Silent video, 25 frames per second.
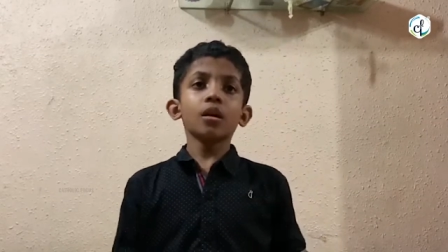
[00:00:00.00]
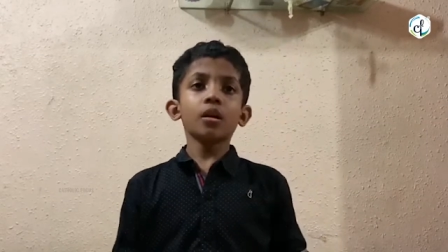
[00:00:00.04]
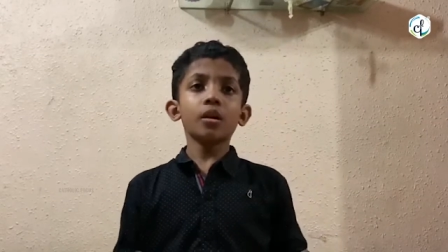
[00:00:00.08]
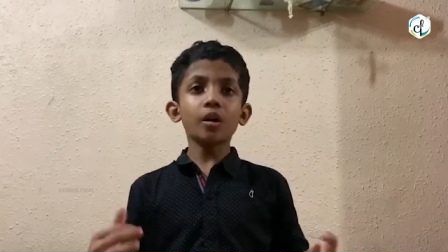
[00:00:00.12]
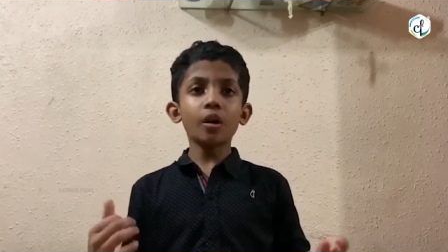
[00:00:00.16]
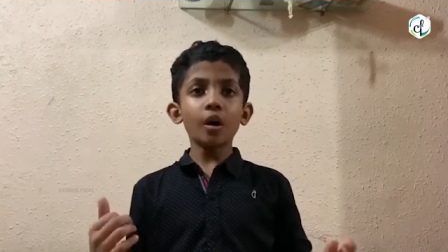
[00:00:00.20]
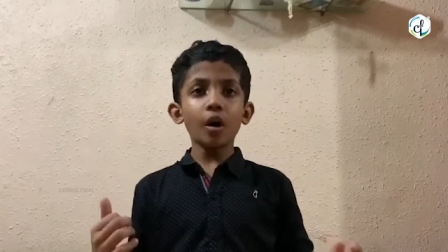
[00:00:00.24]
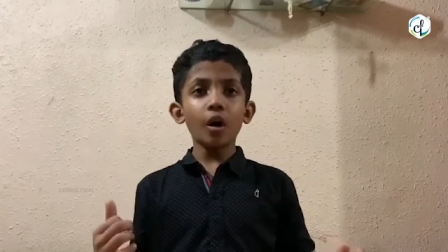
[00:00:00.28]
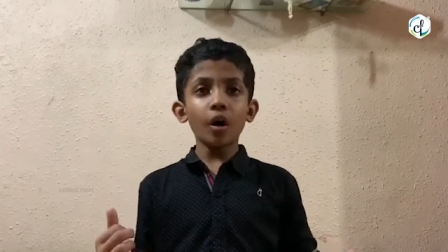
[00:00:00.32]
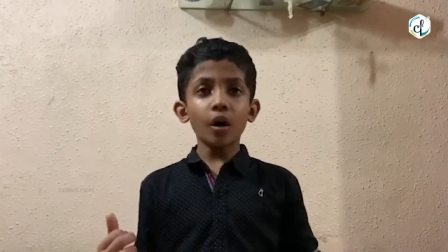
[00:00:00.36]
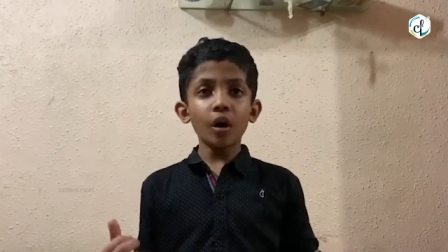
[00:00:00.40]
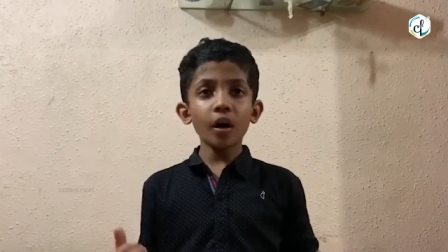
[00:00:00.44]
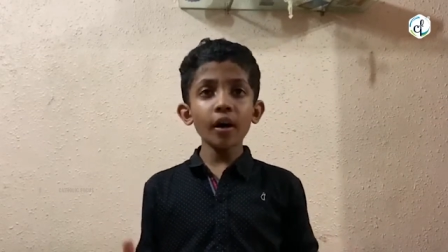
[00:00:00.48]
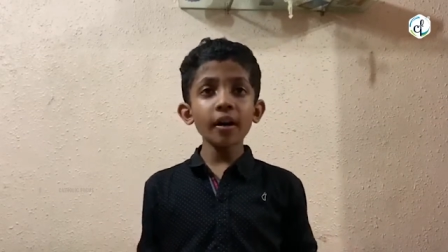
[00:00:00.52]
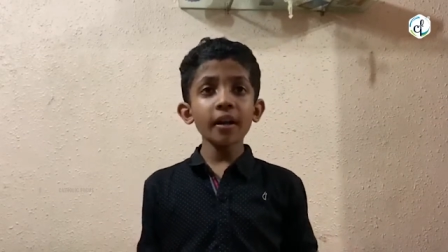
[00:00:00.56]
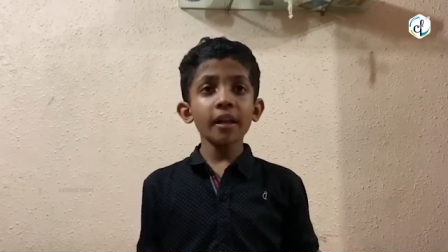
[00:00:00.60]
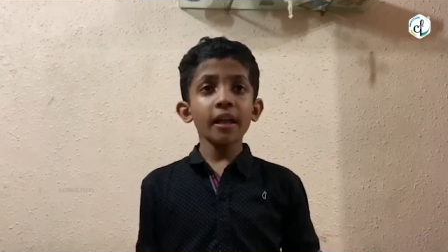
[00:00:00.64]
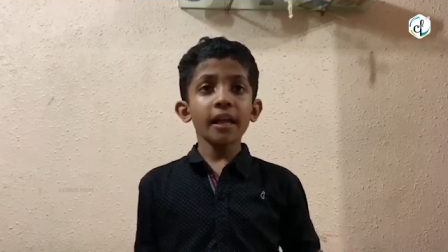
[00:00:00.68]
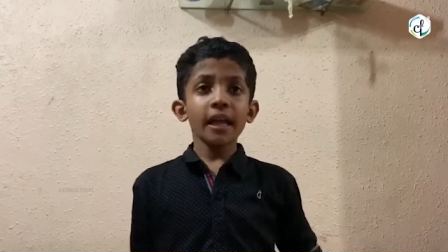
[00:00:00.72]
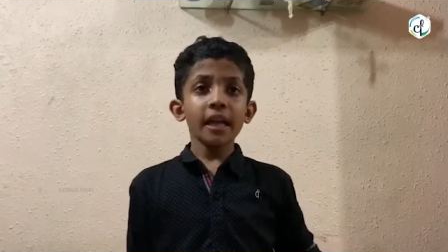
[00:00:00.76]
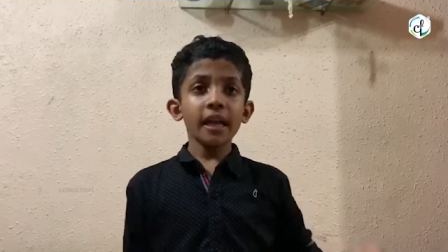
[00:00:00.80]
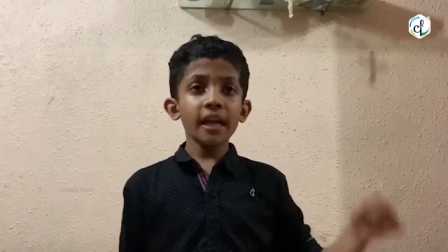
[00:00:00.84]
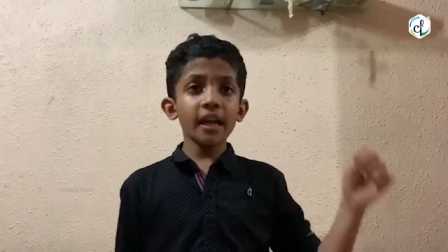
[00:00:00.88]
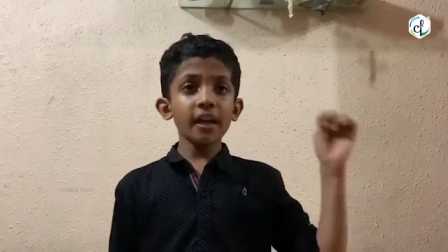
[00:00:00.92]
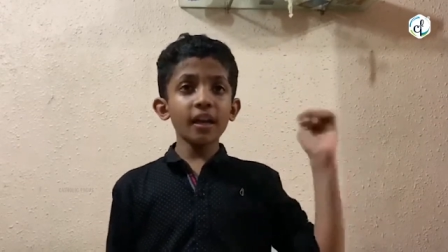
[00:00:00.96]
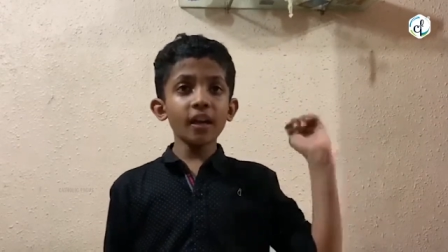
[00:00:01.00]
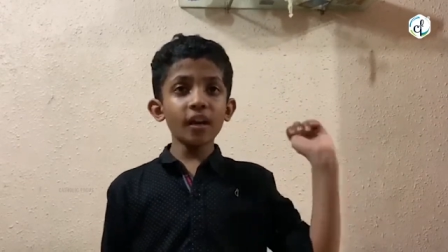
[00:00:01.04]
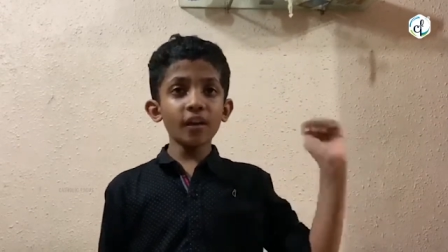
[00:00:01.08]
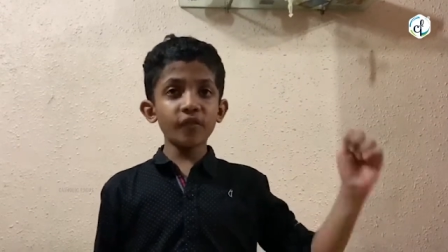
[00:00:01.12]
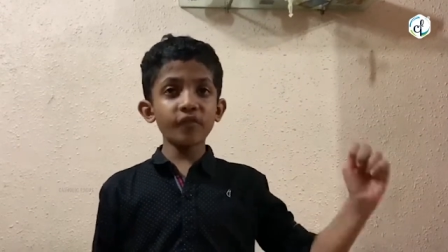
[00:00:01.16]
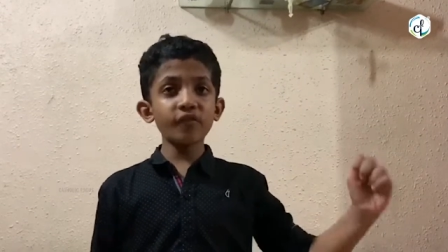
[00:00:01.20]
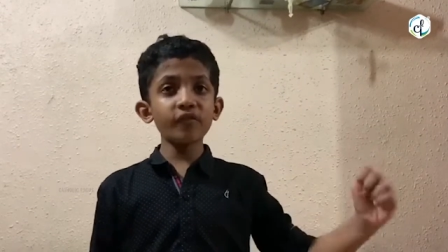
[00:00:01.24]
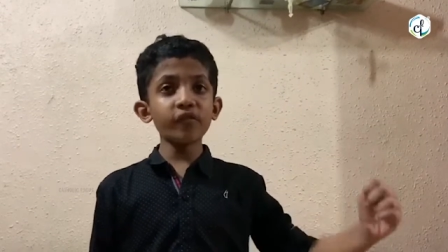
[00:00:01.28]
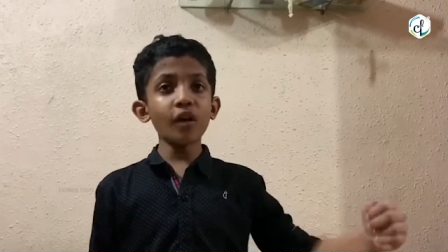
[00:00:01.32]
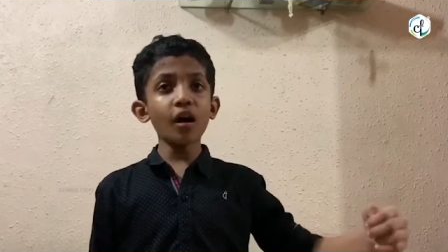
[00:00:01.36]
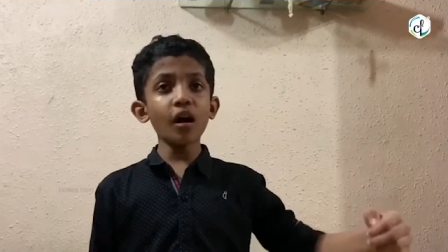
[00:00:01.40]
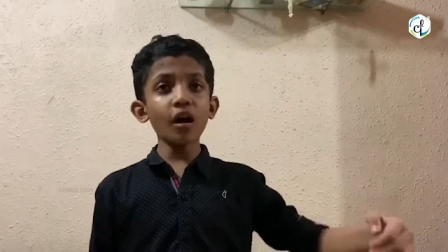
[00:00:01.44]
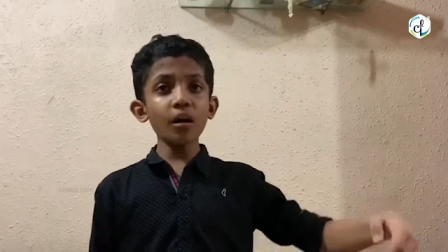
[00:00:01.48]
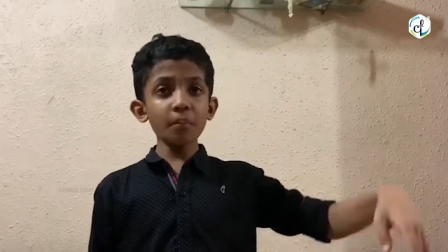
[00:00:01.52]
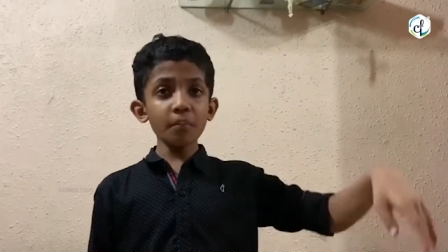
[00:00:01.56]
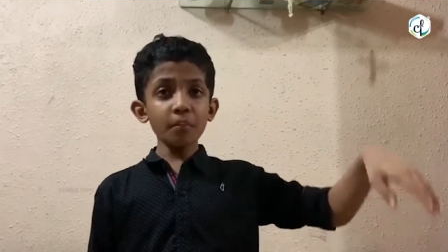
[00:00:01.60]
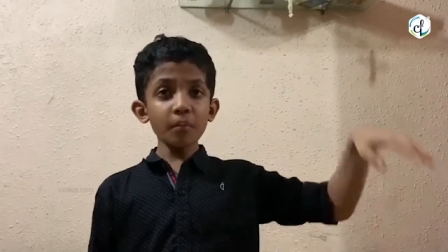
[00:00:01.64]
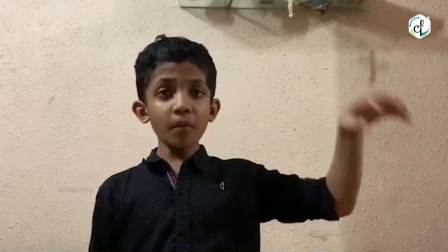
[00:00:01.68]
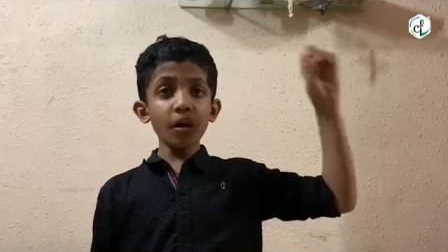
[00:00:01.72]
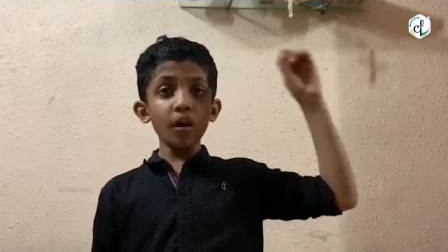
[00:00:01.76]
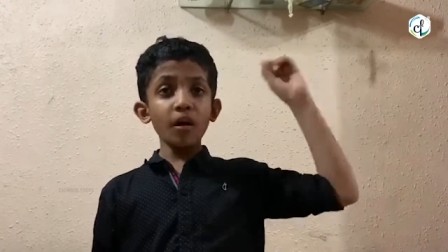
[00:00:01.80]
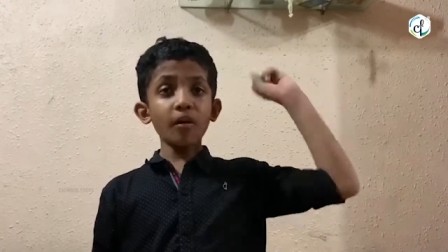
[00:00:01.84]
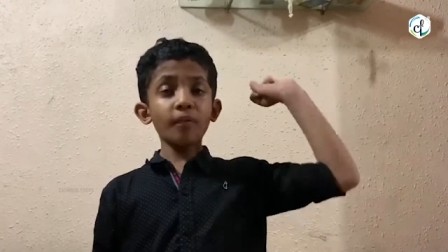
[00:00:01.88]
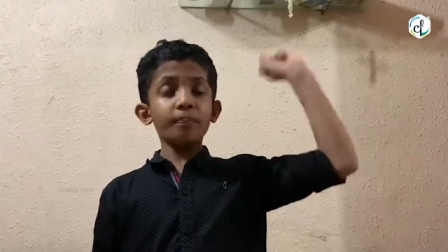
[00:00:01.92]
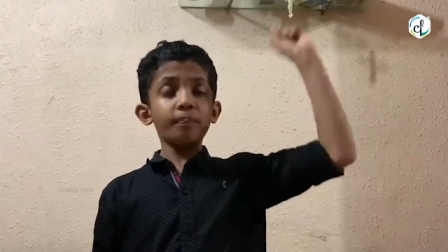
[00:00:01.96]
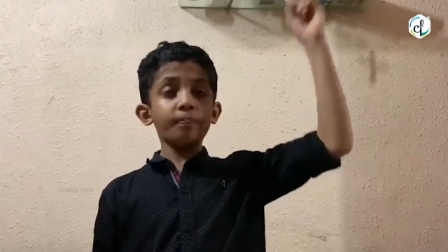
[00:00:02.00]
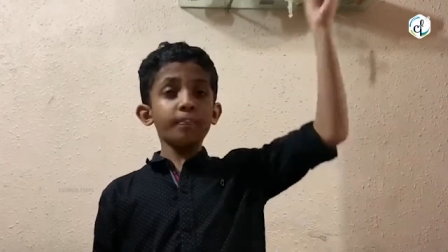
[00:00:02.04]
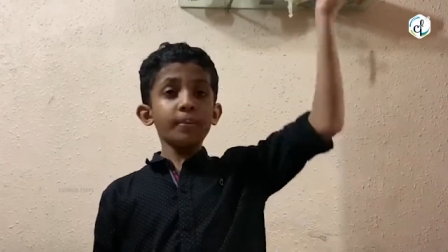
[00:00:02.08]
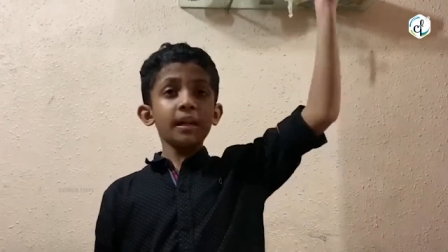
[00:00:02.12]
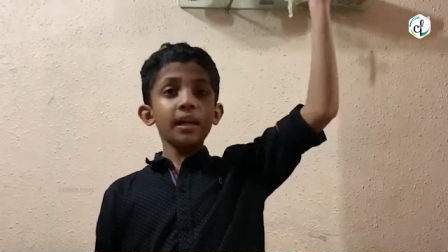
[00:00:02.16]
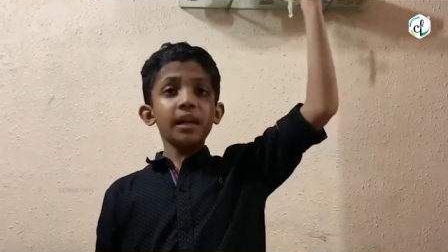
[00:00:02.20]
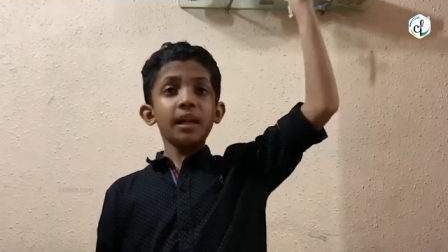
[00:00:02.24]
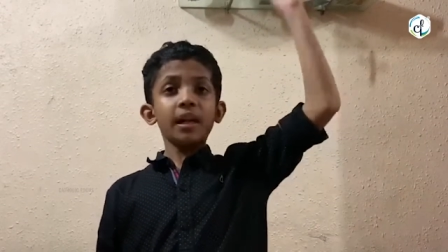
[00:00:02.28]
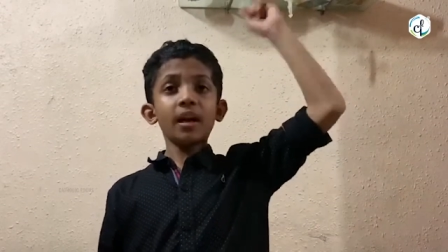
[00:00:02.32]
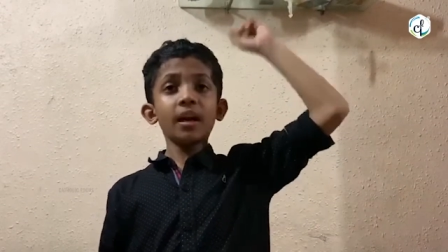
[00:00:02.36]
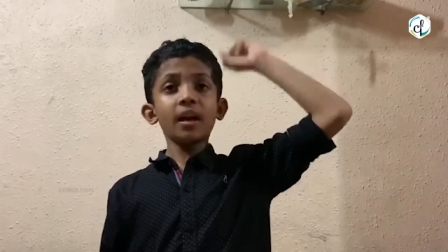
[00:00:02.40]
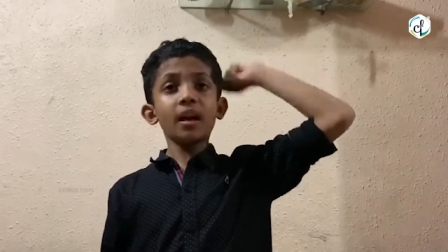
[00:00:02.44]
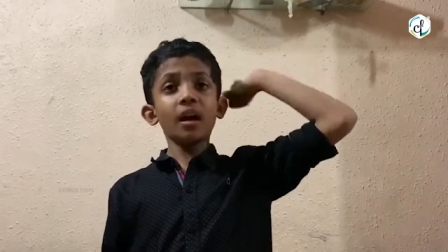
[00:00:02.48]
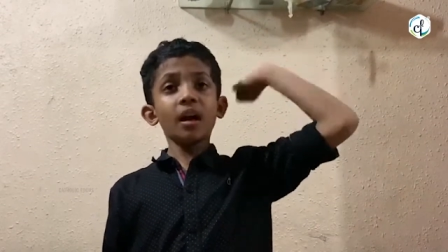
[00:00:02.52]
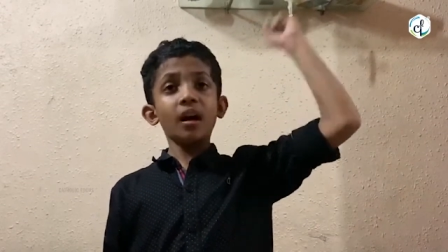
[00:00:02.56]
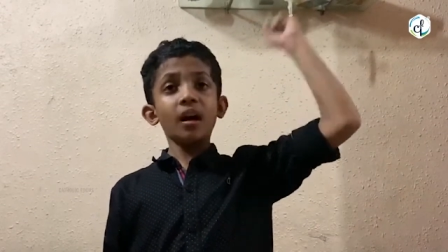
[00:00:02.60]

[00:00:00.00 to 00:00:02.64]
God, in a form of pillar